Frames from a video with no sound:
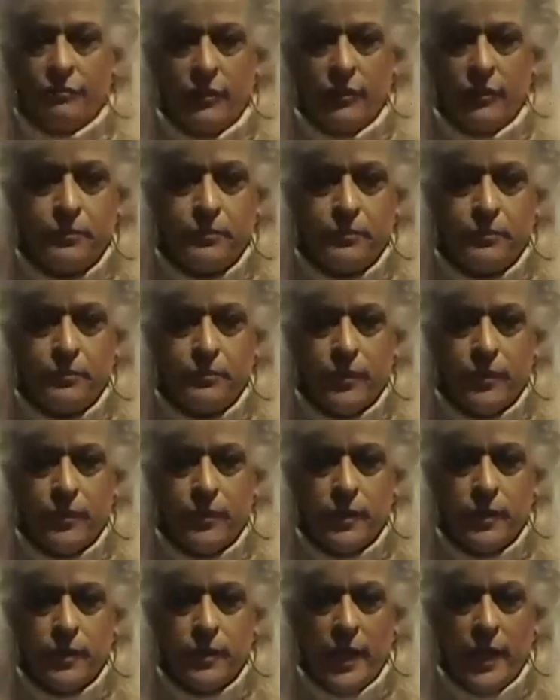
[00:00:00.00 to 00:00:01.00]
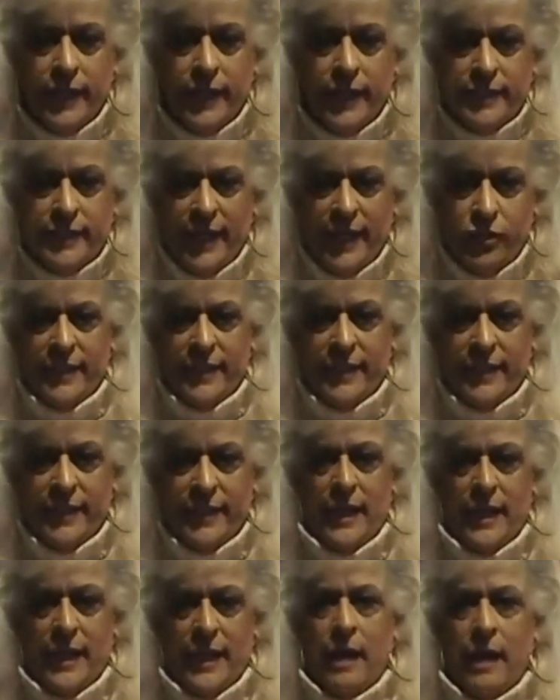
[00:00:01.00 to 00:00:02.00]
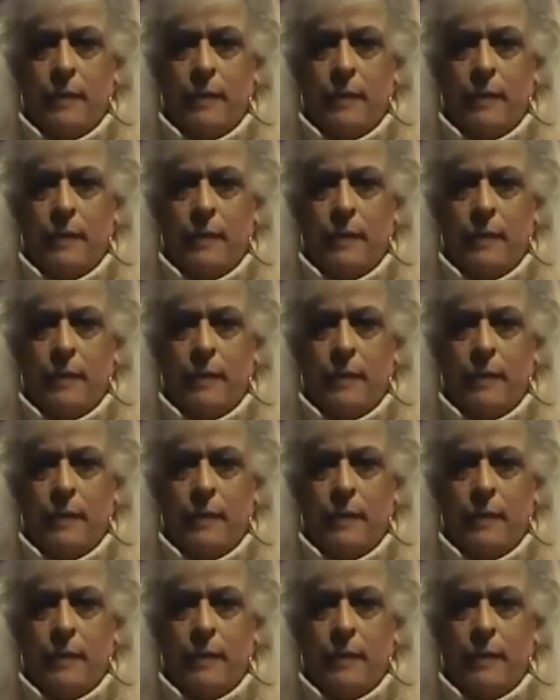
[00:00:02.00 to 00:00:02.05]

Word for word: That's how usually ideas happen.